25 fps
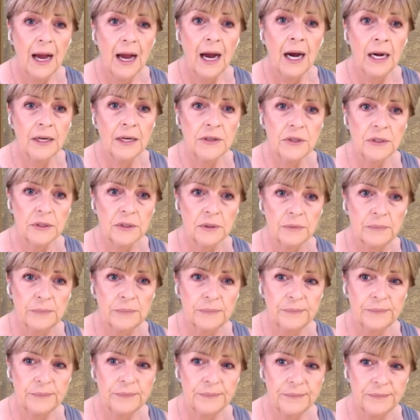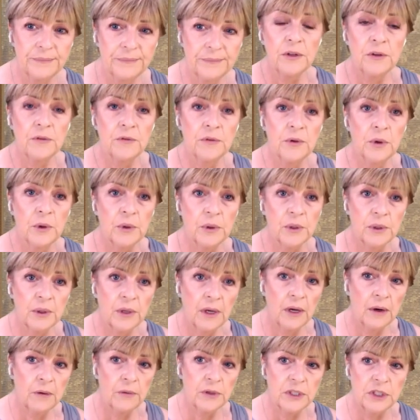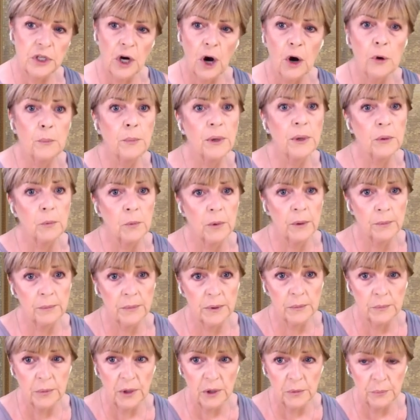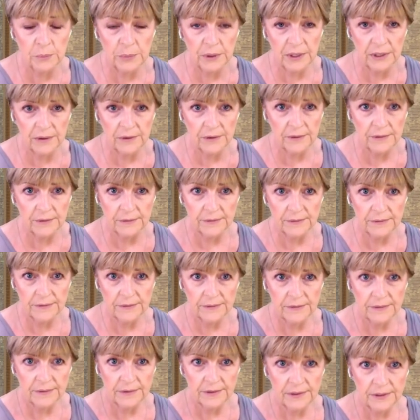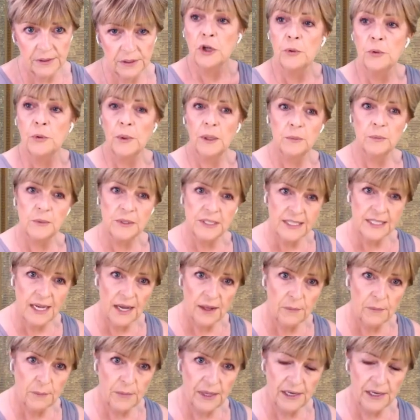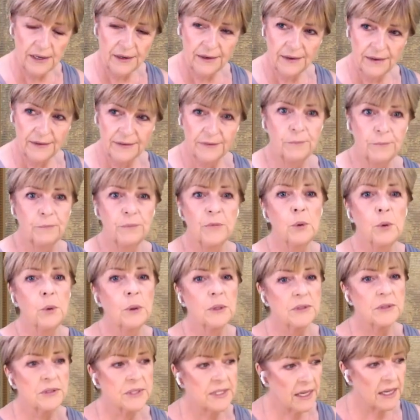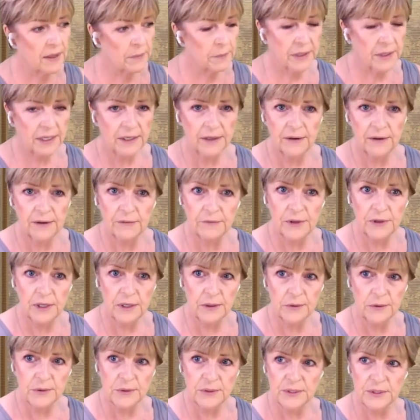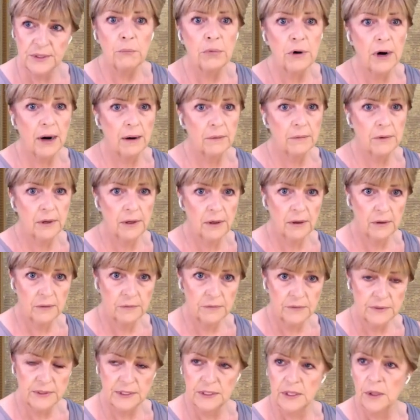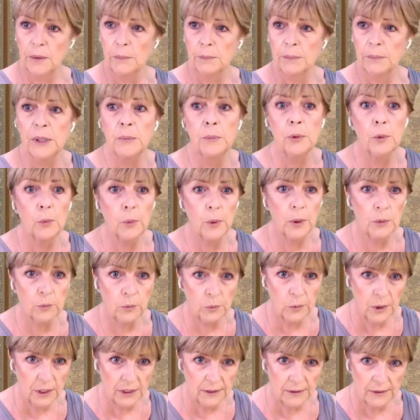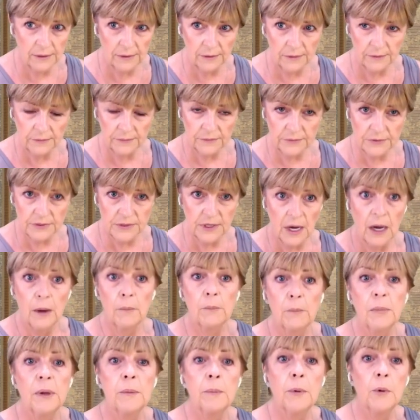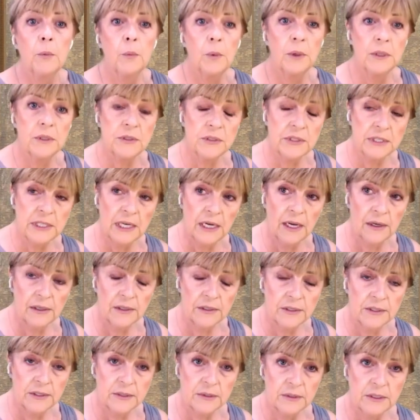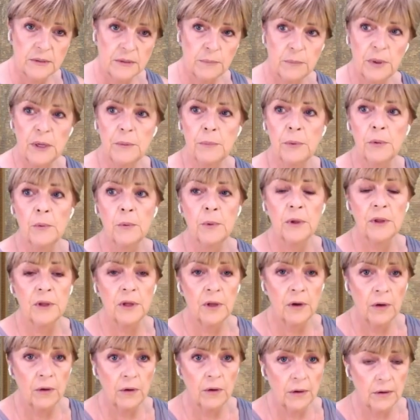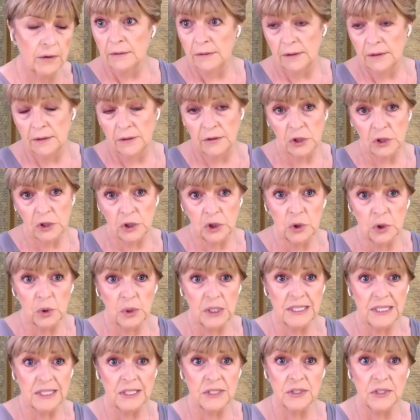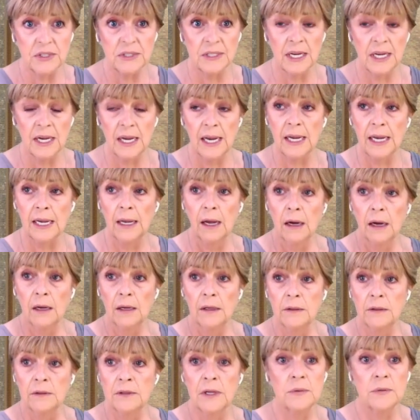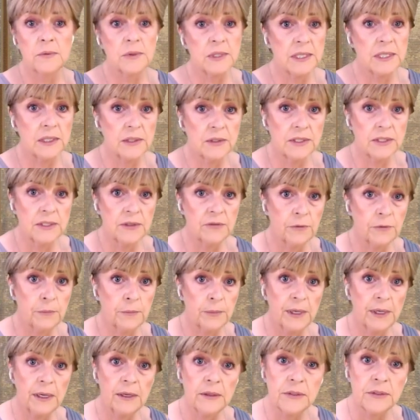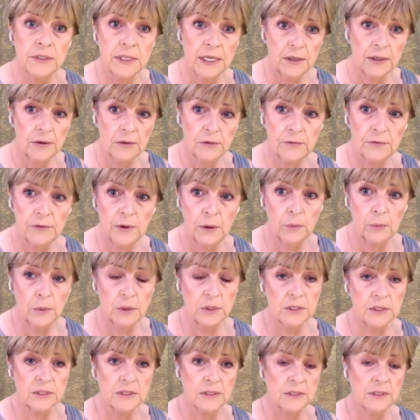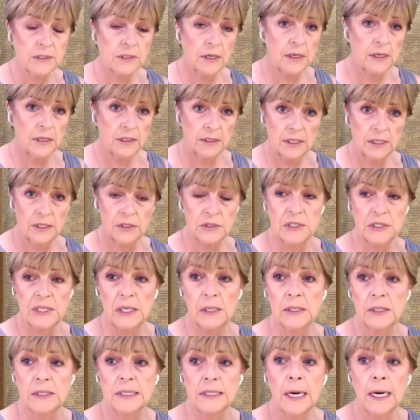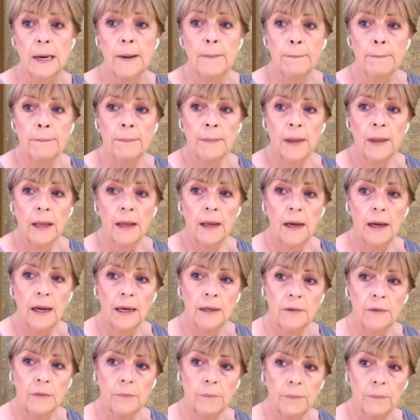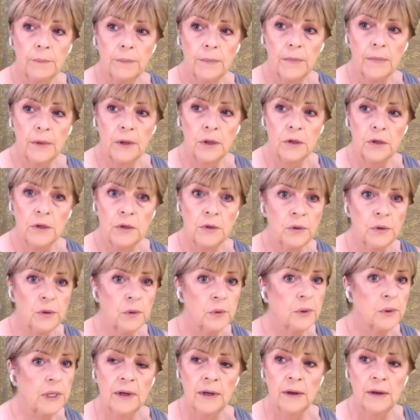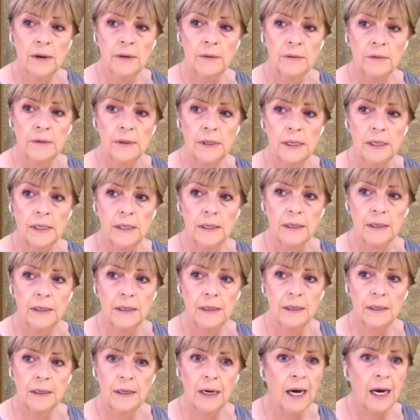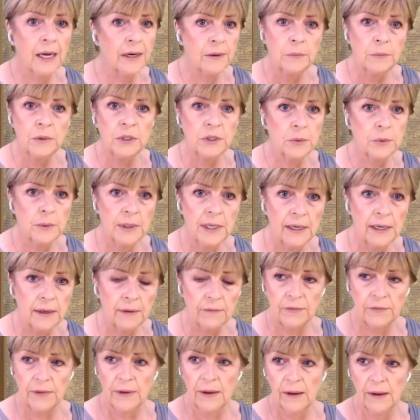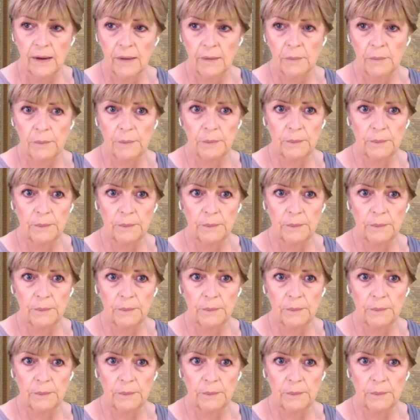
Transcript: I do. You've got the courage. Oh, but it won't be popular. You won't sell many. You won't sell many of those brown loaves. That people want white loaves. People want slice. People want the choice to say, don't slice it for me. I'll tell you if I want it sliced. And you go, I don't do any of that.